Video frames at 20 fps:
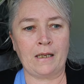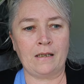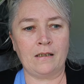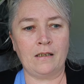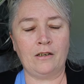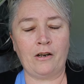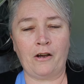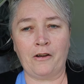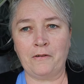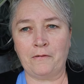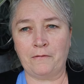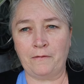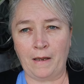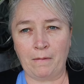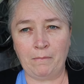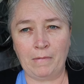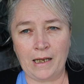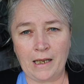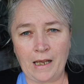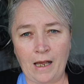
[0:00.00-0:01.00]
you know,
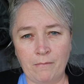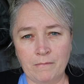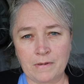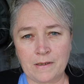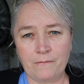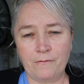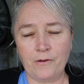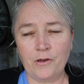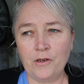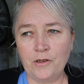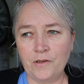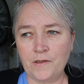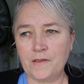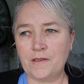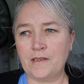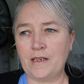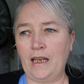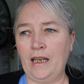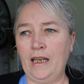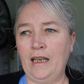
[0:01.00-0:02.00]
family comes
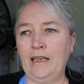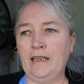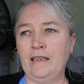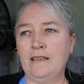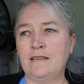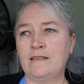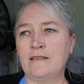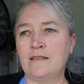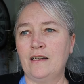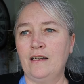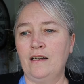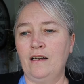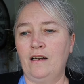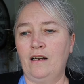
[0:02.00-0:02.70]
first and